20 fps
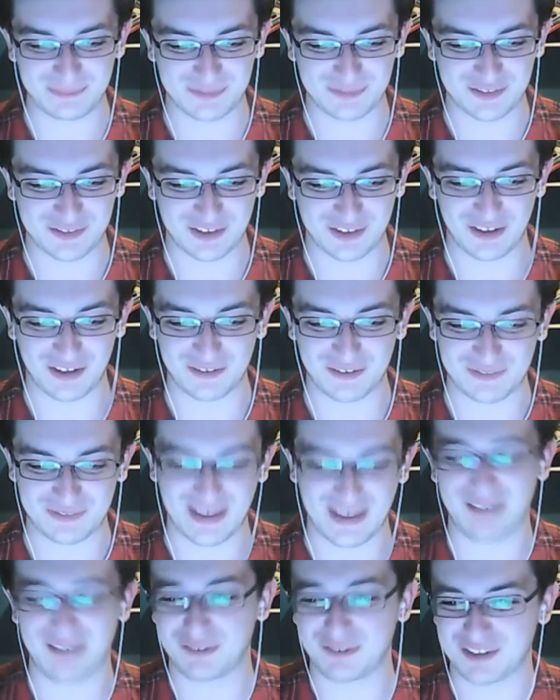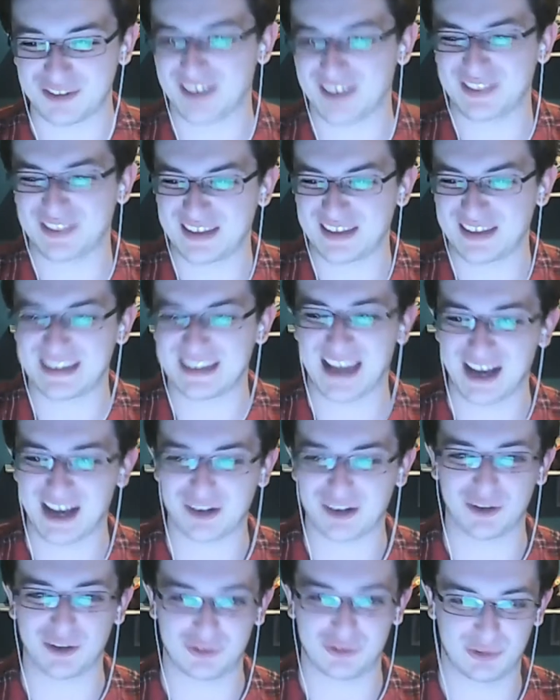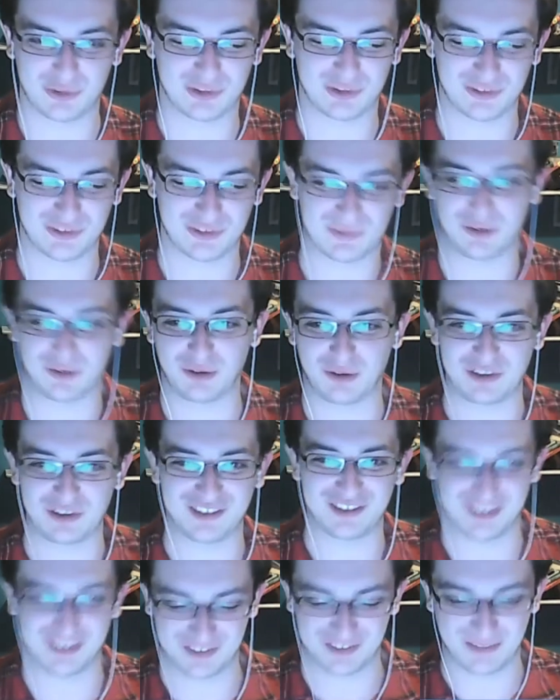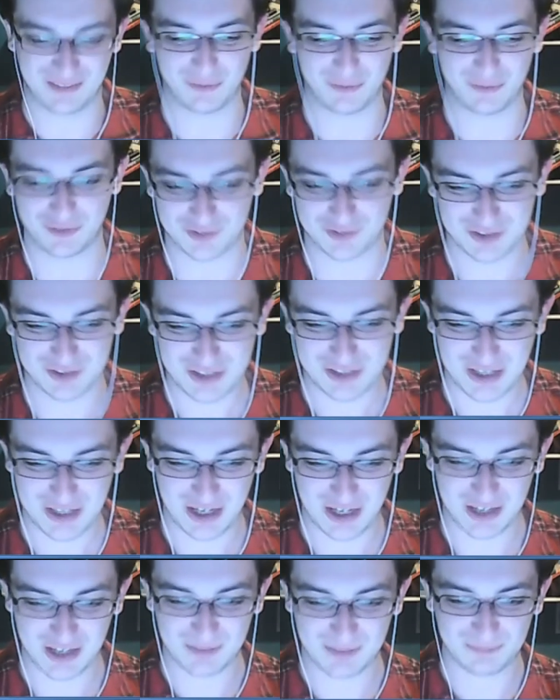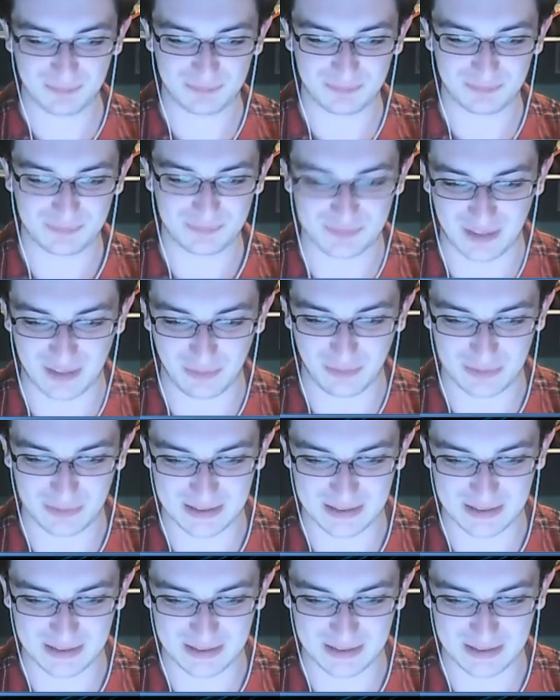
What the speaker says: So that was, I think, a consequence of the craziness that was that